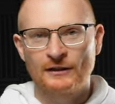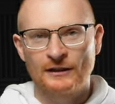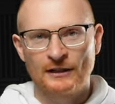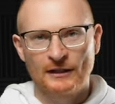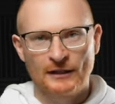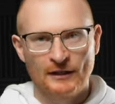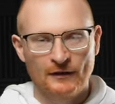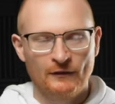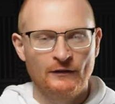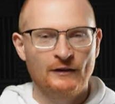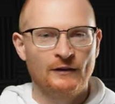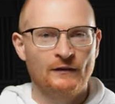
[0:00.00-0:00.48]

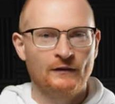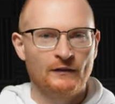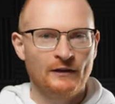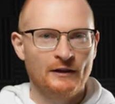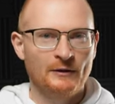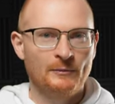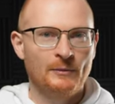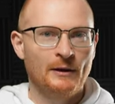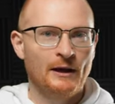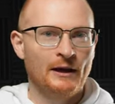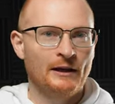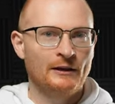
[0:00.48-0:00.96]
giving
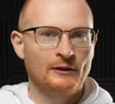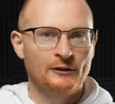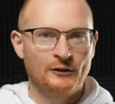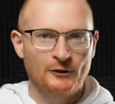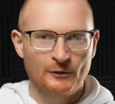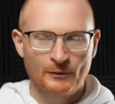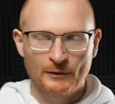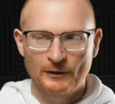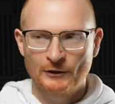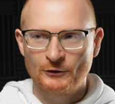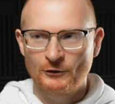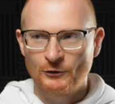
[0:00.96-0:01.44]
feedback,
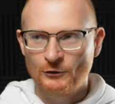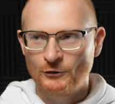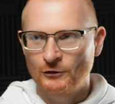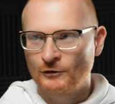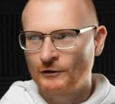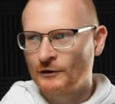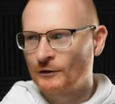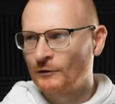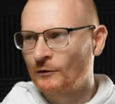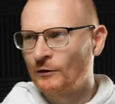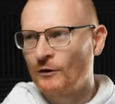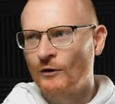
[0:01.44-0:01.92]
doing a
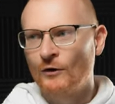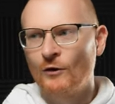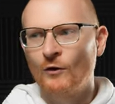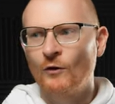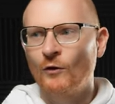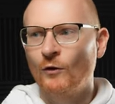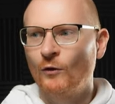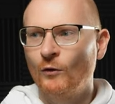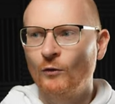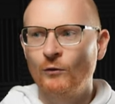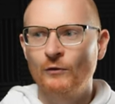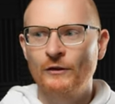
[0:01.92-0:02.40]
tutorial,
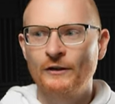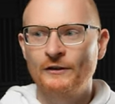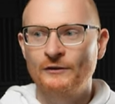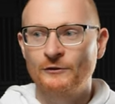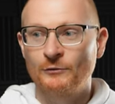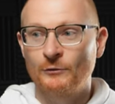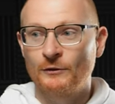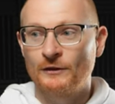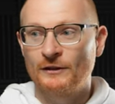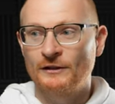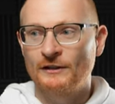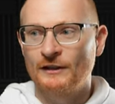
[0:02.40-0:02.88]
all this
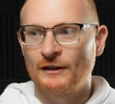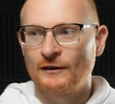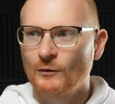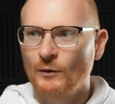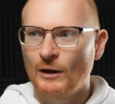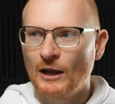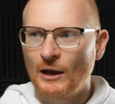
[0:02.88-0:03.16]
sort of stuff.